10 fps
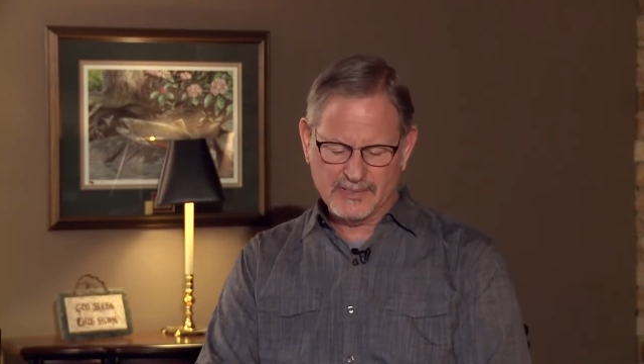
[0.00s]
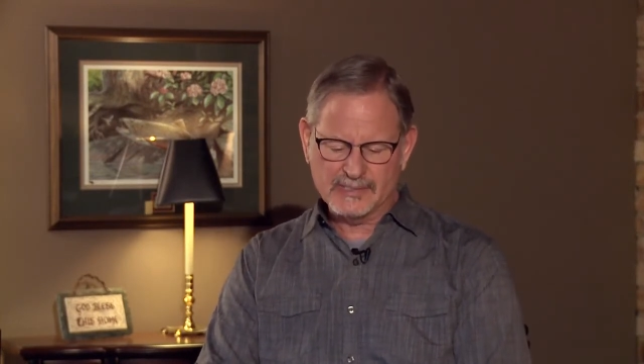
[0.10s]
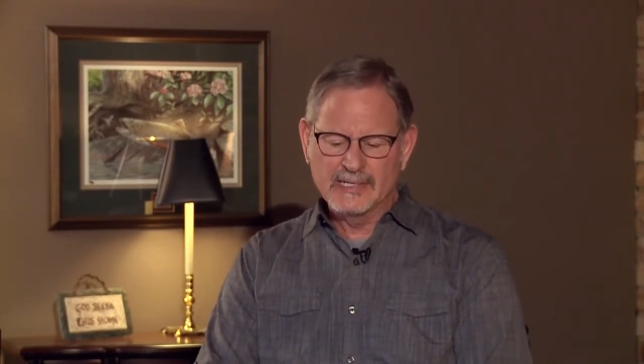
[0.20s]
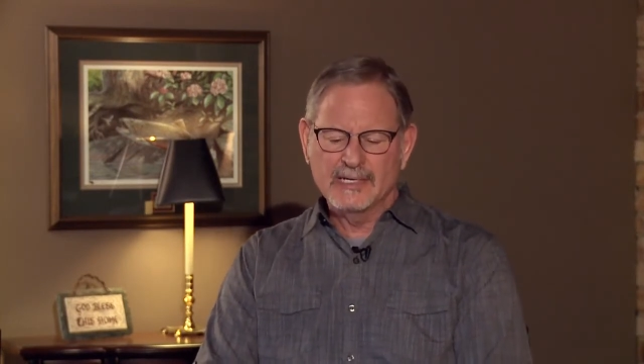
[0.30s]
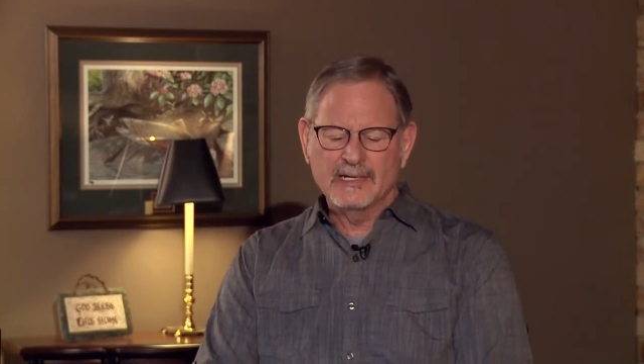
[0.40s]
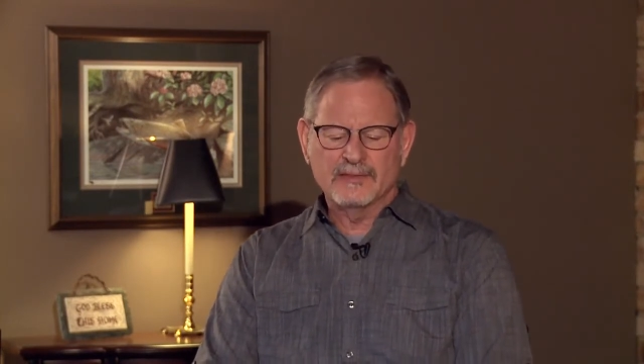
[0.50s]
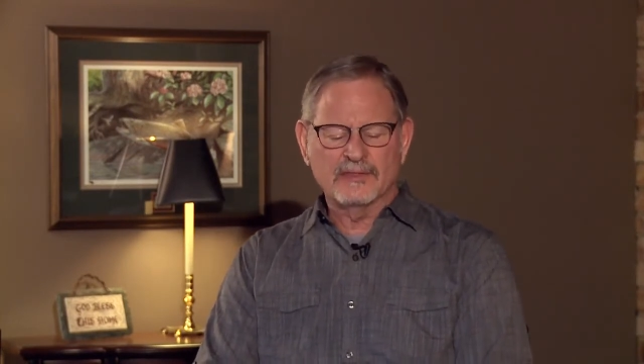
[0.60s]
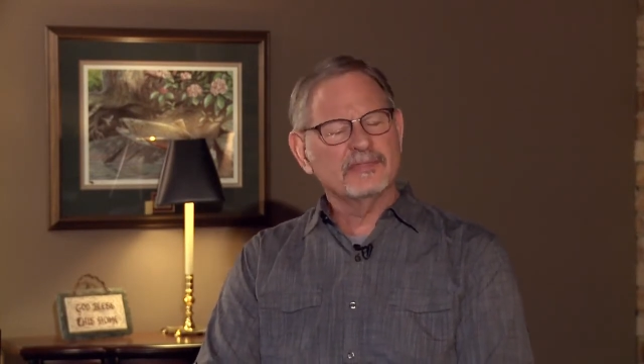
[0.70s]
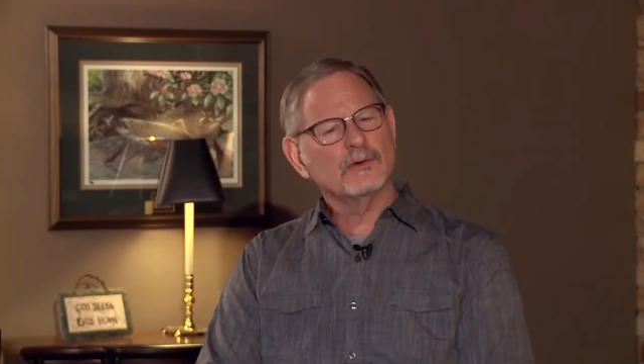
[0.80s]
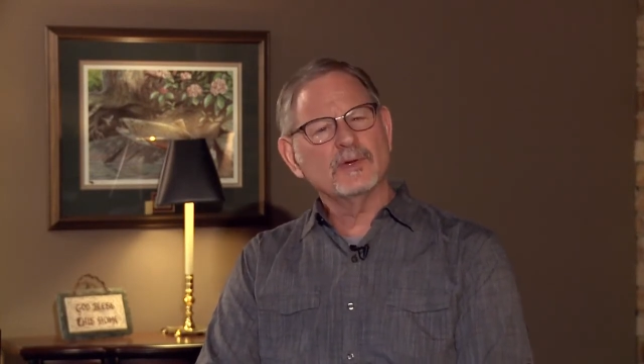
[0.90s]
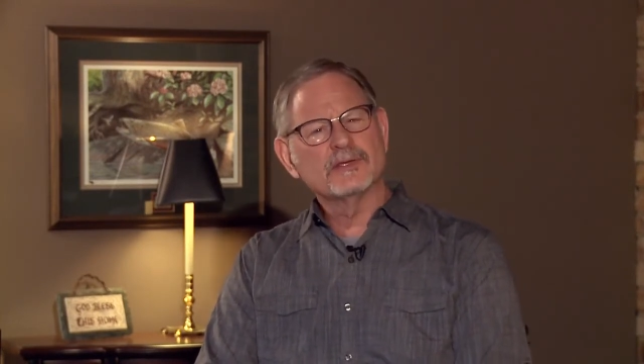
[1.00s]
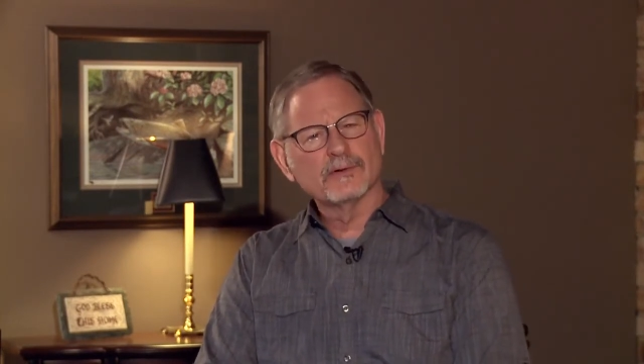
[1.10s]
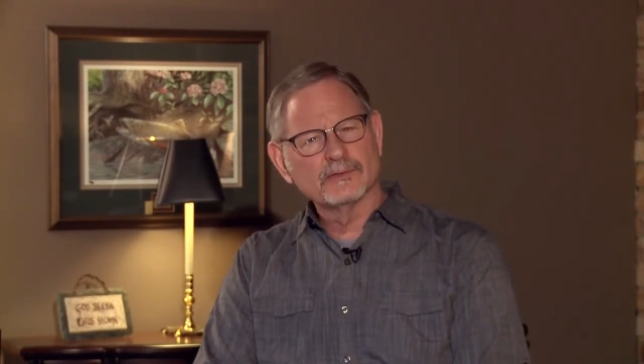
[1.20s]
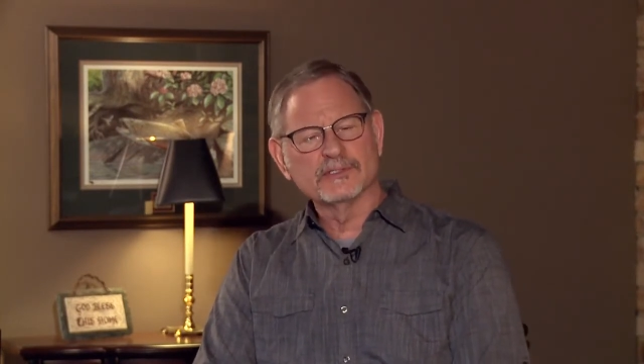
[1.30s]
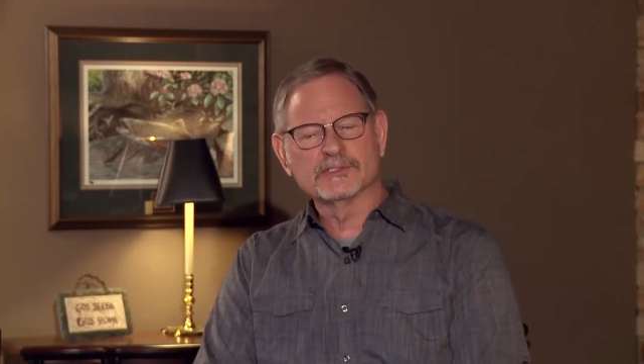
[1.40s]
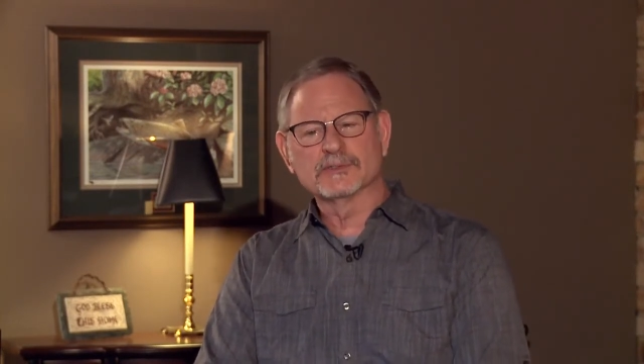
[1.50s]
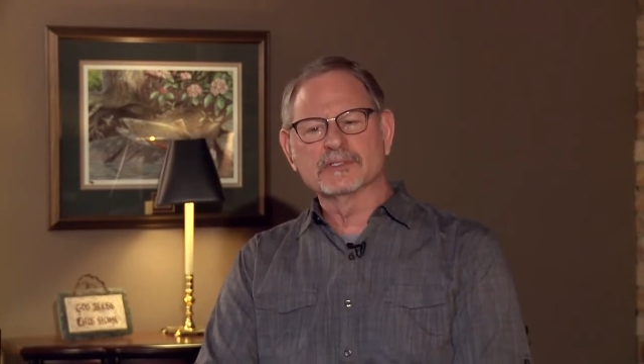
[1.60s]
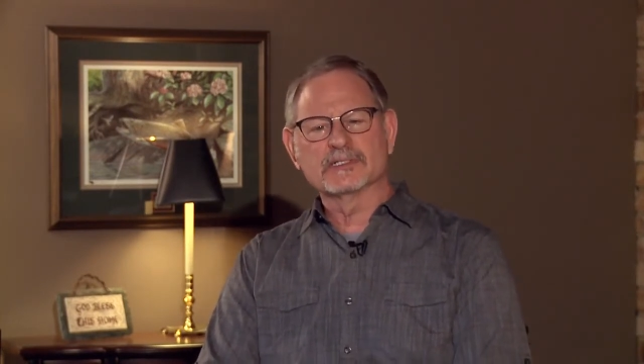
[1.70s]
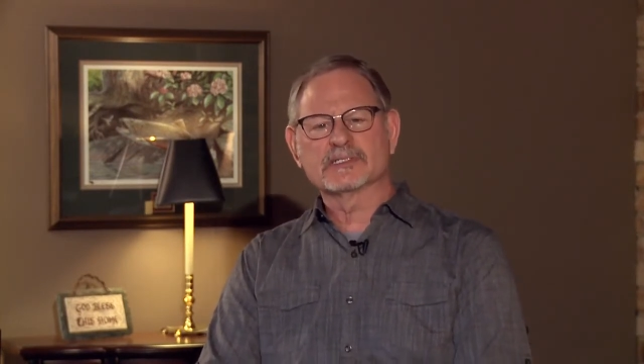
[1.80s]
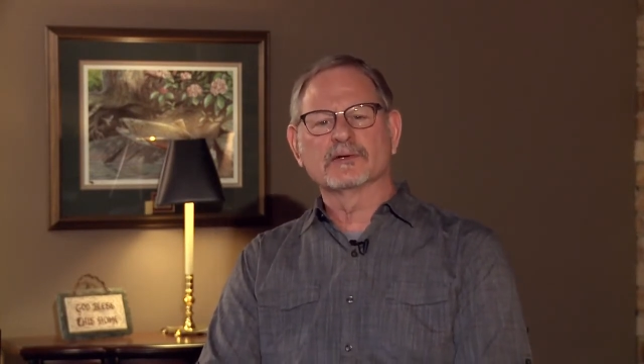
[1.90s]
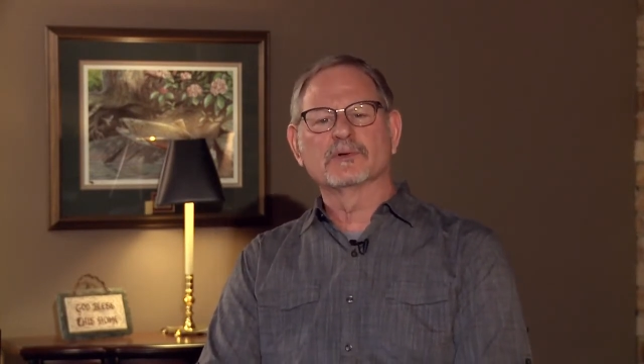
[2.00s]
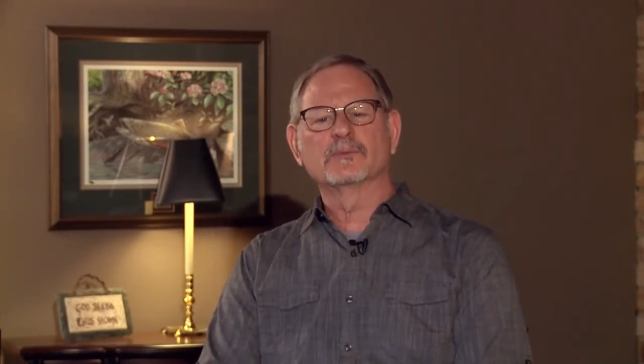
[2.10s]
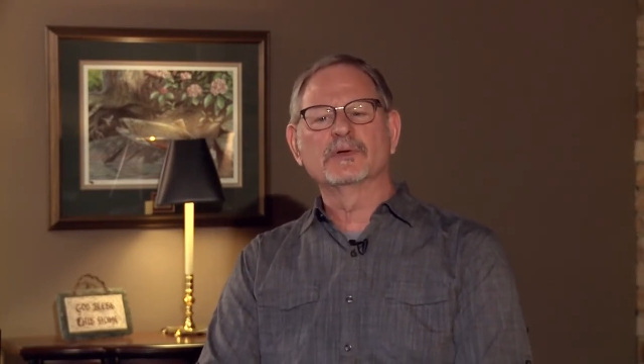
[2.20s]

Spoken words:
But the thing we don't enjoy is that when